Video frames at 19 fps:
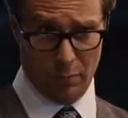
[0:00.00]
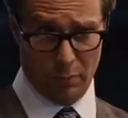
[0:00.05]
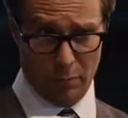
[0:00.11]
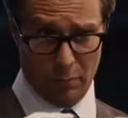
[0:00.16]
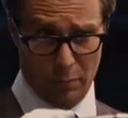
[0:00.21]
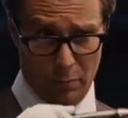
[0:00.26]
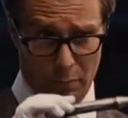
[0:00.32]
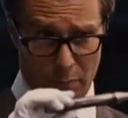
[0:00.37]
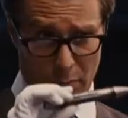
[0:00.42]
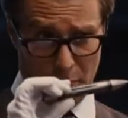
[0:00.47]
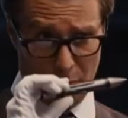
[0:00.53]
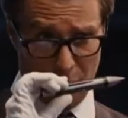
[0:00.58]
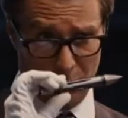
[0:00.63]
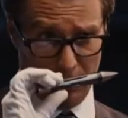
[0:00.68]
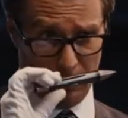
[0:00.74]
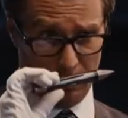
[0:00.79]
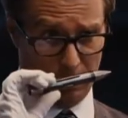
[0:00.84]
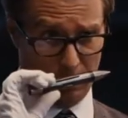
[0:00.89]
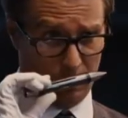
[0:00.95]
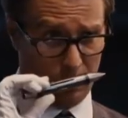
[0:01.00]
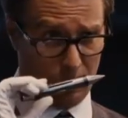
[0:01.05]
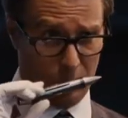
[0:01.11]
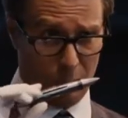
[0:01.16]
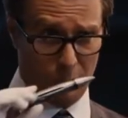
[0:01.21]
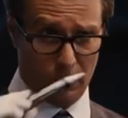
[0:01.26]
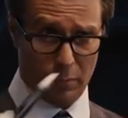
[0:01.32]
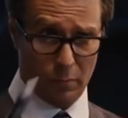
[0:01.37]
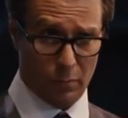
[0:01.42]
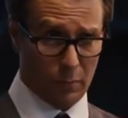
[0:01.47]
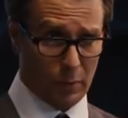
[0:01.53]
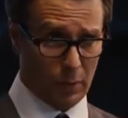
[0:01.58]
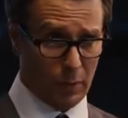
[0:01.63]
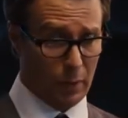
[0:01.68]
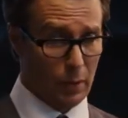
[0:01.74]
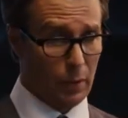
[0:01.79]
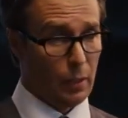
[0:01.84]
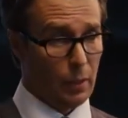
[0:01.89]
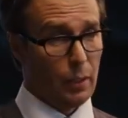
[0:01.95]

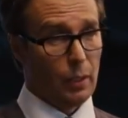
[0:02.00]
Nothing is said.